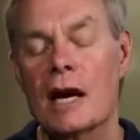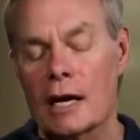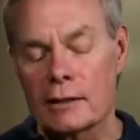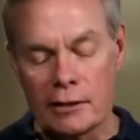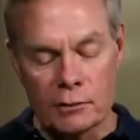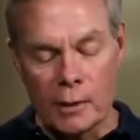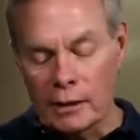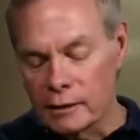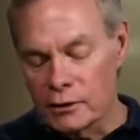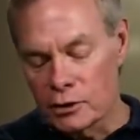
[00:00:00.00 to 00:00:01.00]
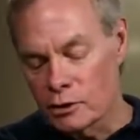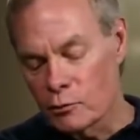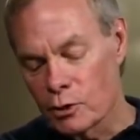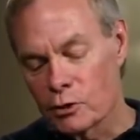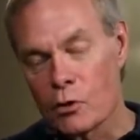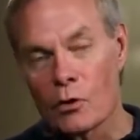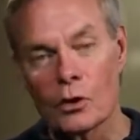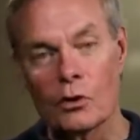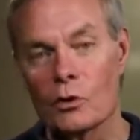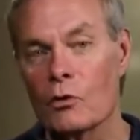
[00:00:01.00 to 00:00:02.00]
I suspect this is a
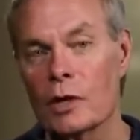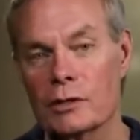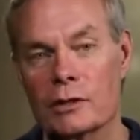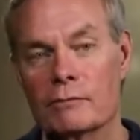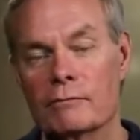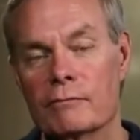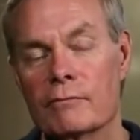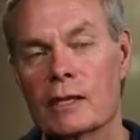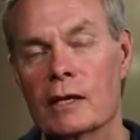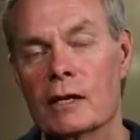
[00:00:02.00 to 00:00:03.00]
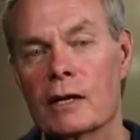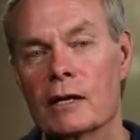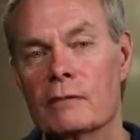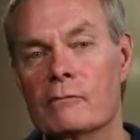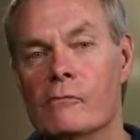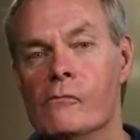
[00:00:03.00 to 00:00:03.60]
rhetorical question. I